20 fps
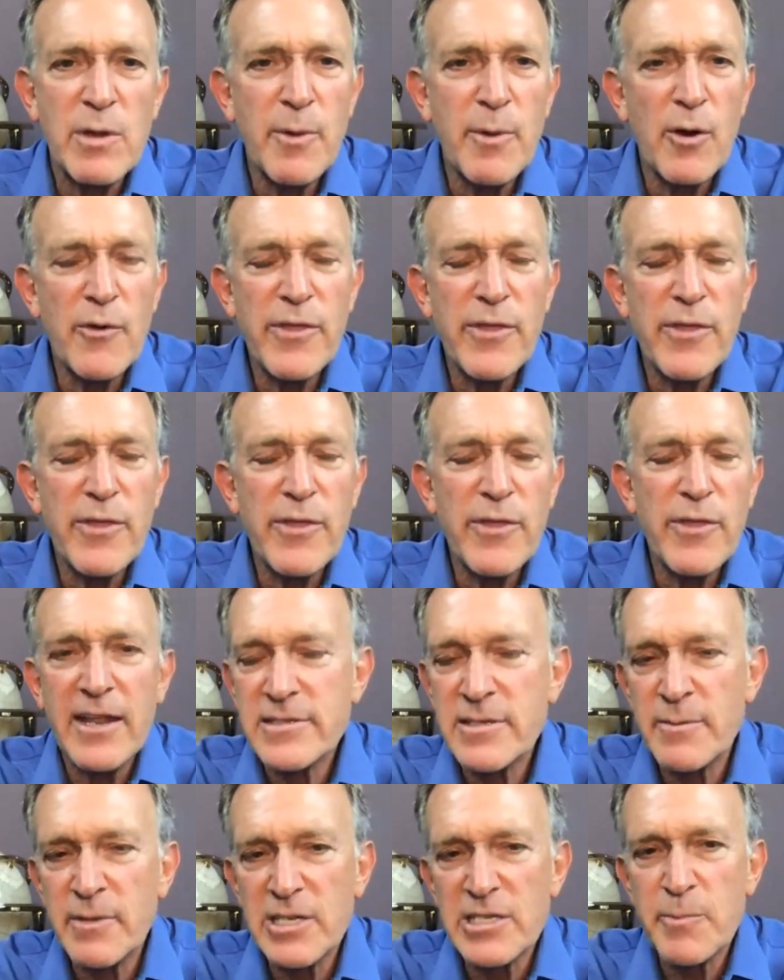We both had
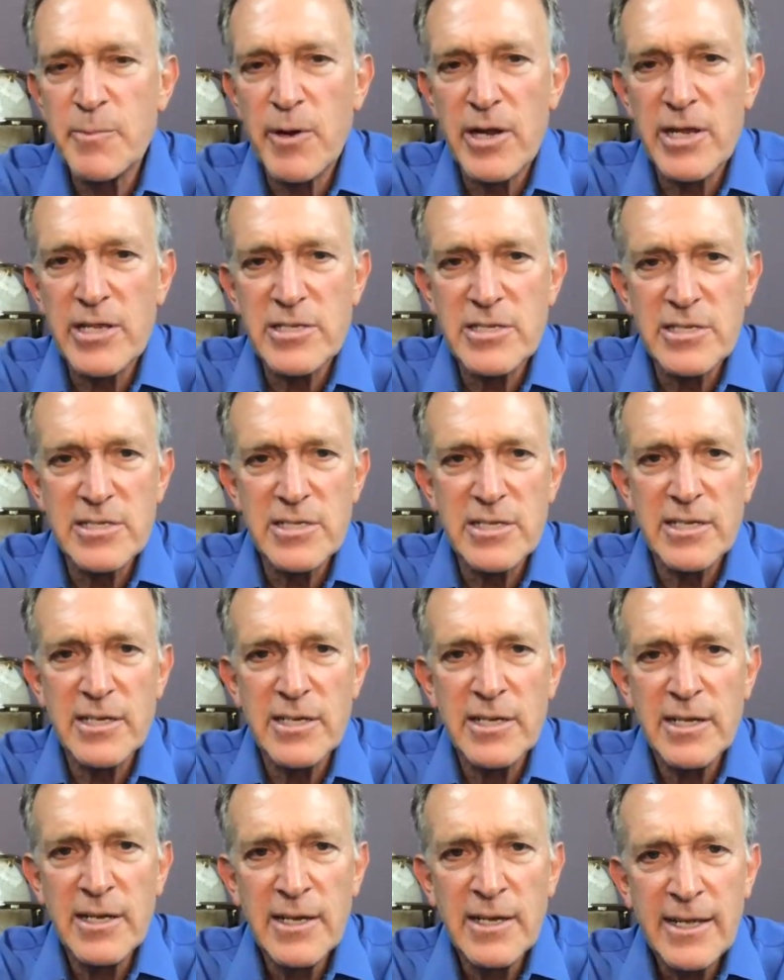uh, some experiences
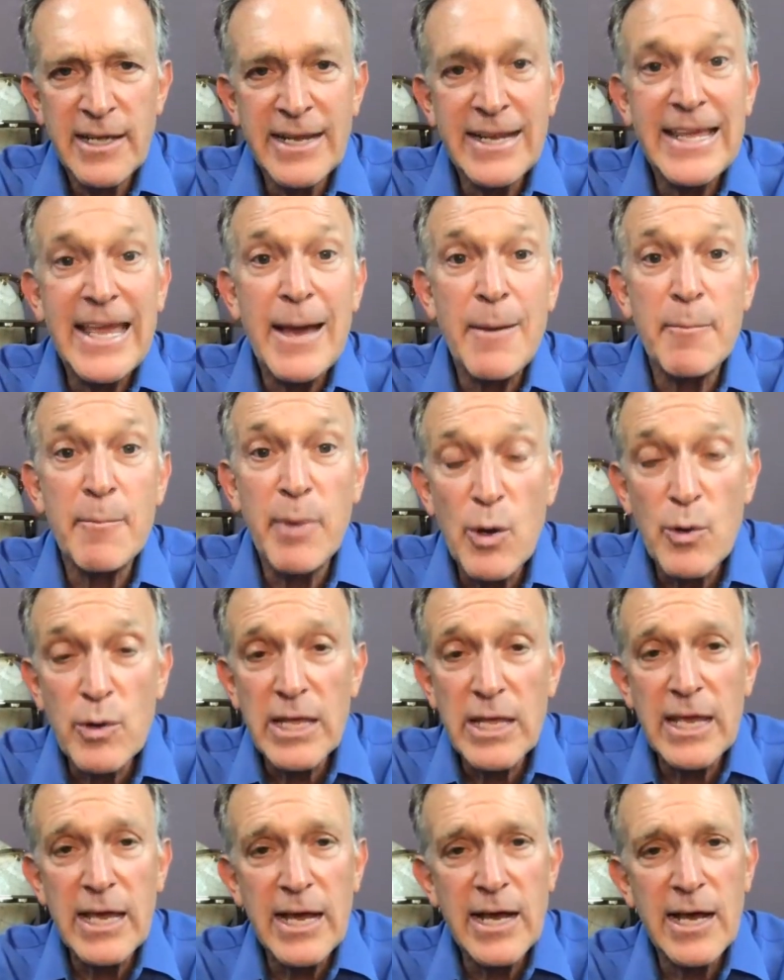in in
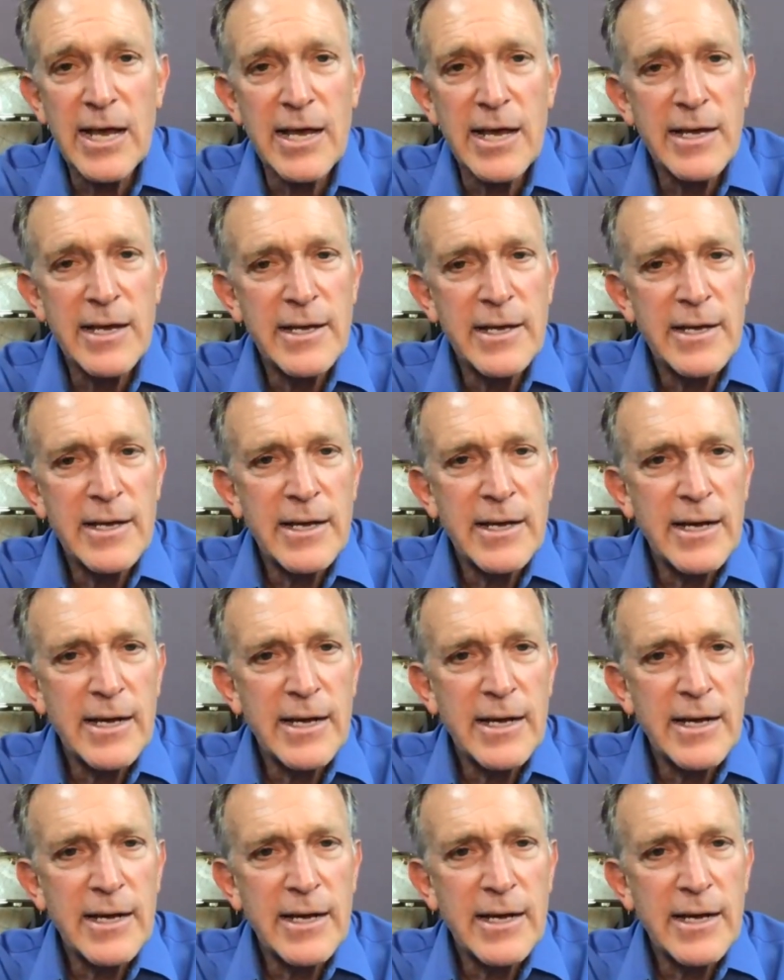Cambodia